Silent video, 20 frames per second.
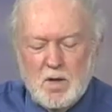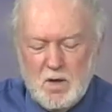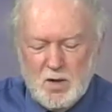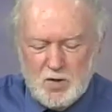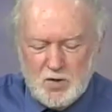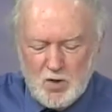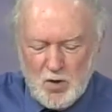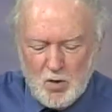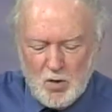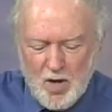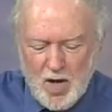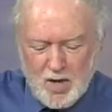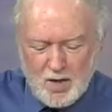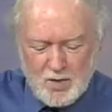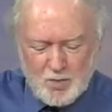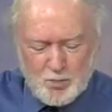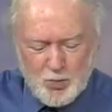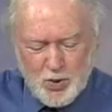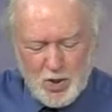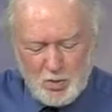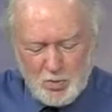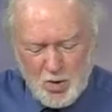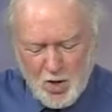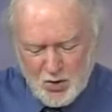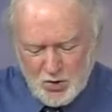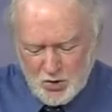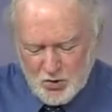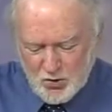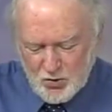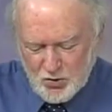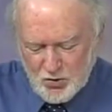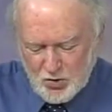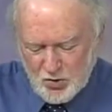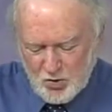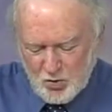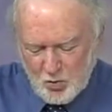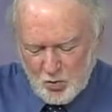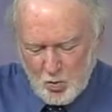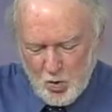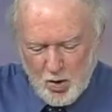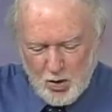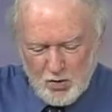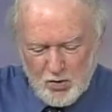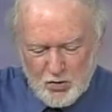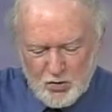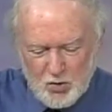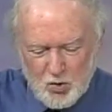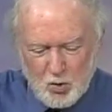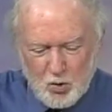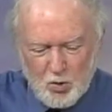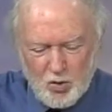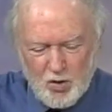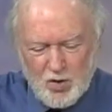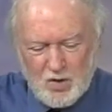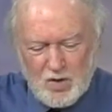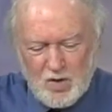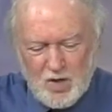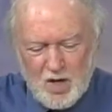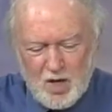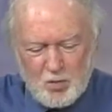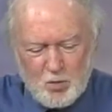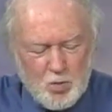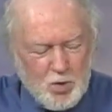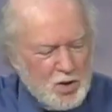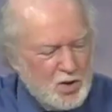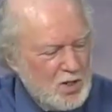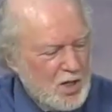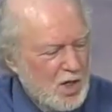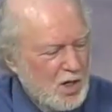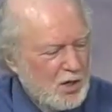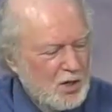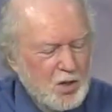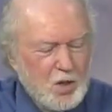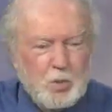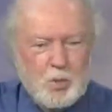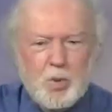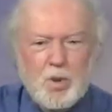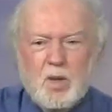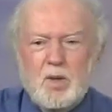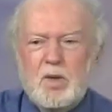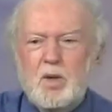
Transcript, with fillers: So that's pretty much the one of the stories that we tell in the book.